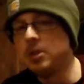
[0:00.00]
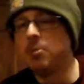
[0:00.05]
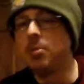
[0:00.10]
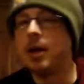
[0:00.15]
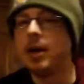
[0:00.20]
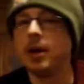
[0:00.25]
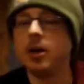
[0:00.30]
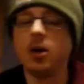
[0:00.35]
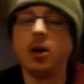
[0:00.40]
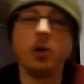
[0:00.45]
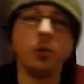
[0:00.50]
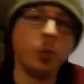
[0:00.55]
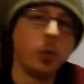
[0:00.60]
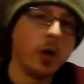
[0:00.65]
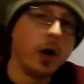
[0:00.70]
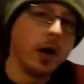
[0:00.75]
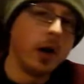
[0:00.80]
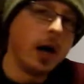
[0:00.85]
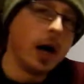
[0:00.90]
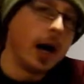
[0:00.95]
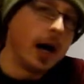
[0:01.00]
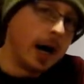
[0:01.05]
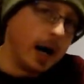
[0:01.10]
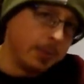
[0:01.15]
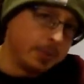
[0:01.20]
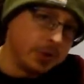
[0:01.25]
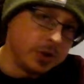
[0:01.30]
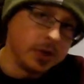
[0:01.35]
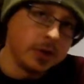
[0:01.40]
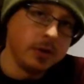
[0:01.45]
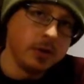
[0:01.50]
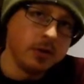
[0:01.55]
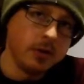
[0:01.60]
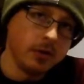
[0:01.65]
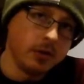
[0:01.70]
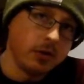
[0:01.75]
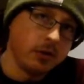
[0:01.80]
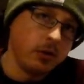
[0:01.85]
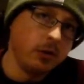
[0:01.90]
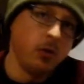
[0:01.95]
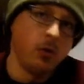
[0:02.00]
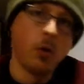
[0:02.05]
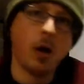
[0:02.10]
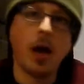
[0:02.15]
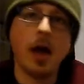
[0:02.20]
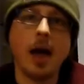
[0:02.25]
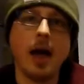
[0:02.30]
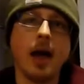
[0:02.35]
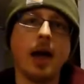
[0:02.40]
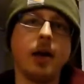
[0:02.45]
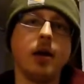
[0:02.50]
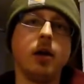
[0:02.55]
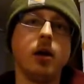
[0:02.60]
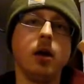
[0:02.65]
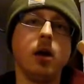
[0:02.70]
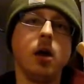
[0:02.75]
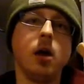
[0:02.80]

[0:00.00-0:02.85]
depending on what options you had